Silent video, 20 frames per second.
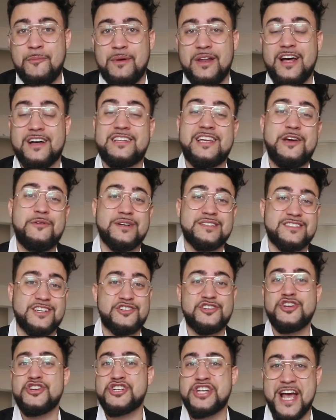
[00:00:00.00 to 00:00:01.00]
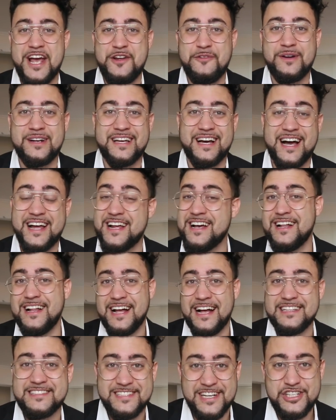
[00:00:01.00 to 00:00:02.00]
him a lot. He was such a genuine guy
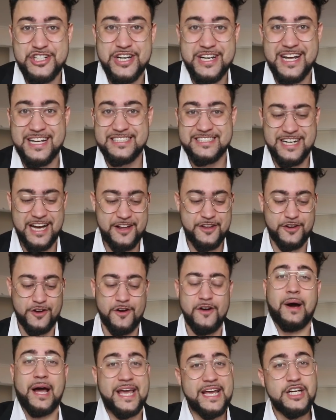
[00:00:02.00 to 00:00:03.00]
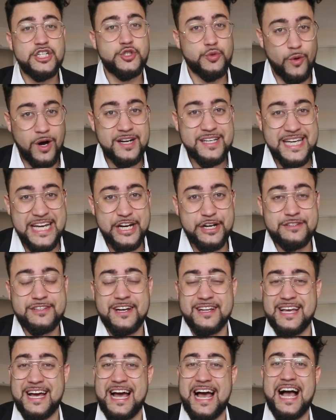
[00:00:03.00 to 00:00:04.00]
and such a nice guy, you know. But here's one
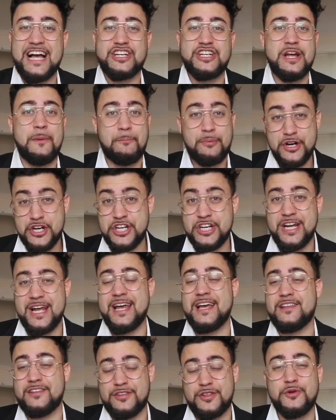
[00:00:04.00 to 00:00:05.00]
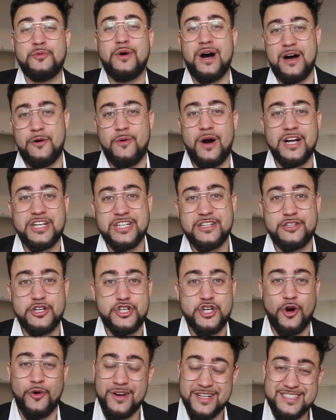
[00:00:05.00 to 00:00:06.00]
character that I actually appreciate throughout watching the
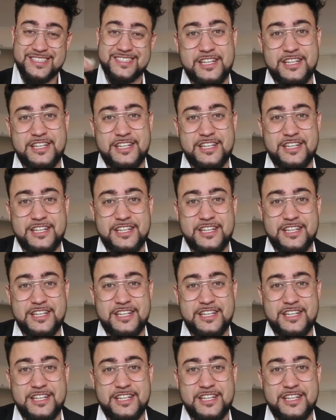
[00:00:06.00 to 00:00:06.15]
show is